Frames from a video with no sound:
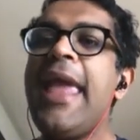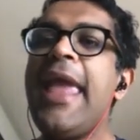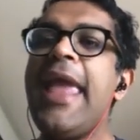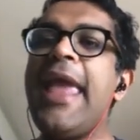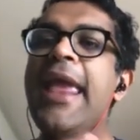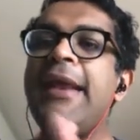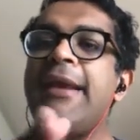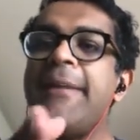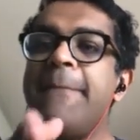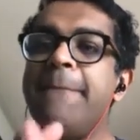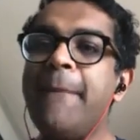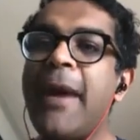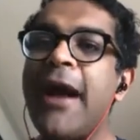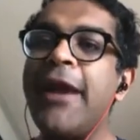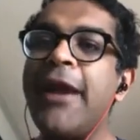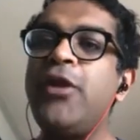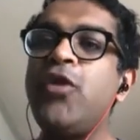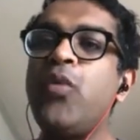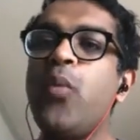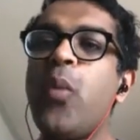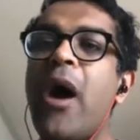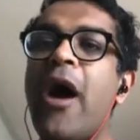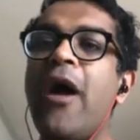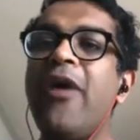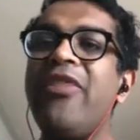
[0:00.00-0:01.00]
It
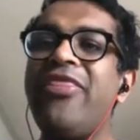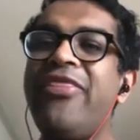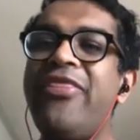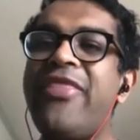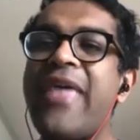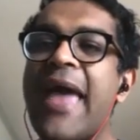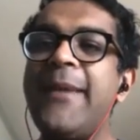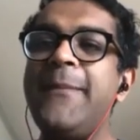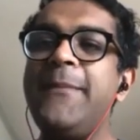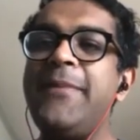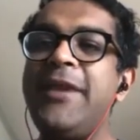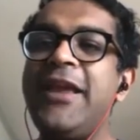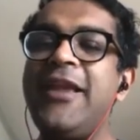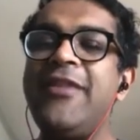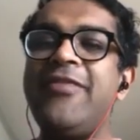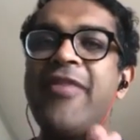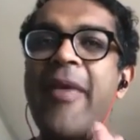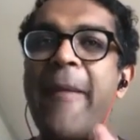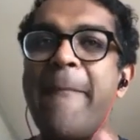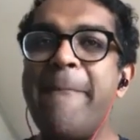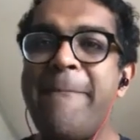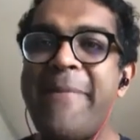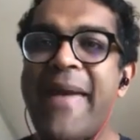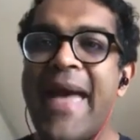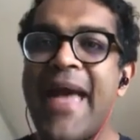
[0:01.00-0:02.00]
might well then be
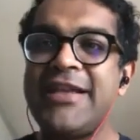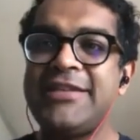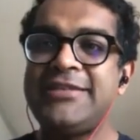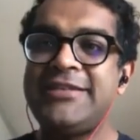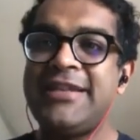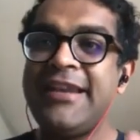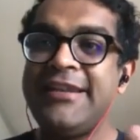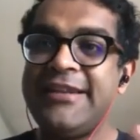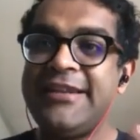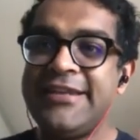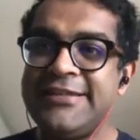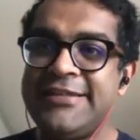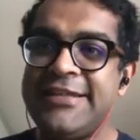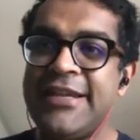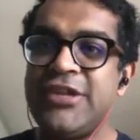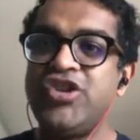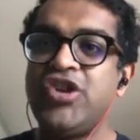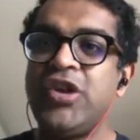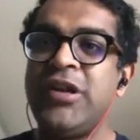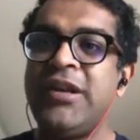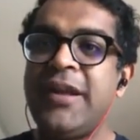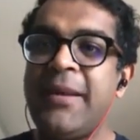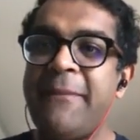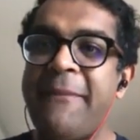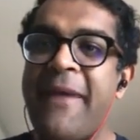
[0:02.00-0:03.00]
the best
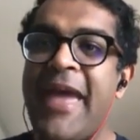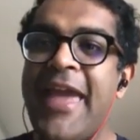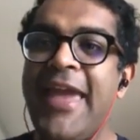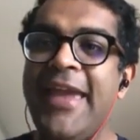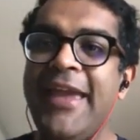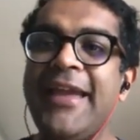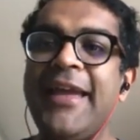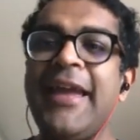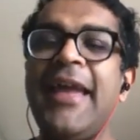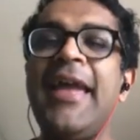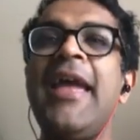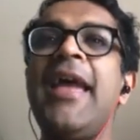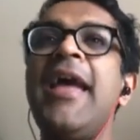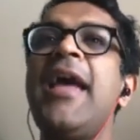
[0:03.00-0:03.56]
decision to make,